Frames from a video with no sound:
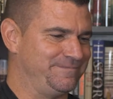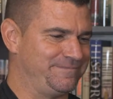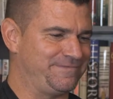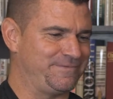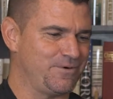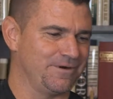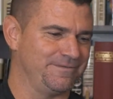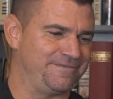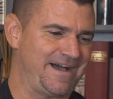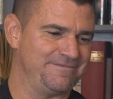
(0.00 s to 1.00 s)
4 or
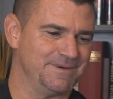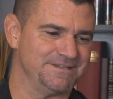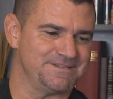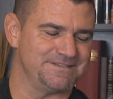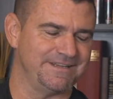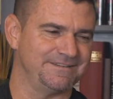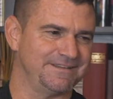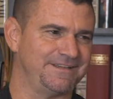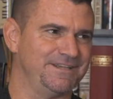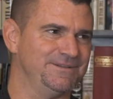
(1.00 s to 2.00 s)
5 month stint
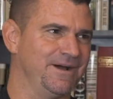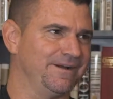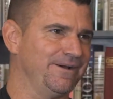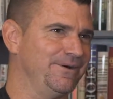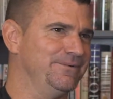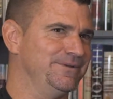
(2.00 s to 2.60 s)
in Key Largo,